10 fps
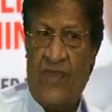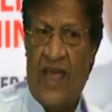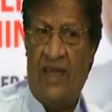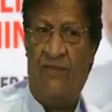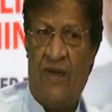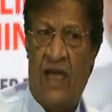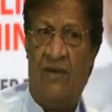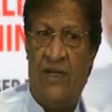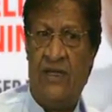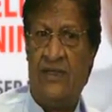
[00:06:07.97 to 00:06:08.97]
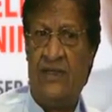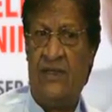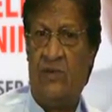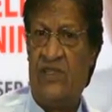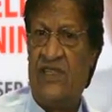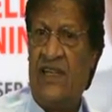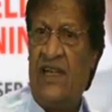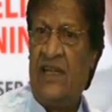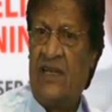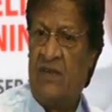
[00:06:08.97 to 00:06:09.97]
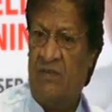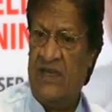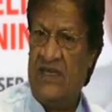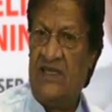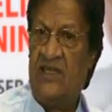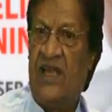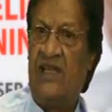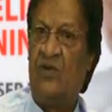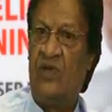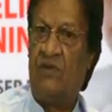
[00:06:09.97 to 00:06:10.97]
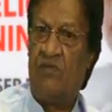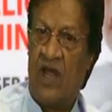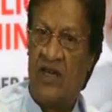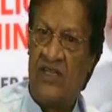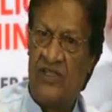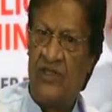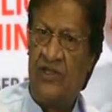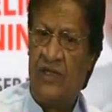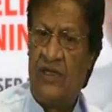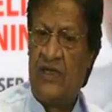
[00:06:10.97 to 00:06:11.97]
and found that we're sitting in a committee together with a politician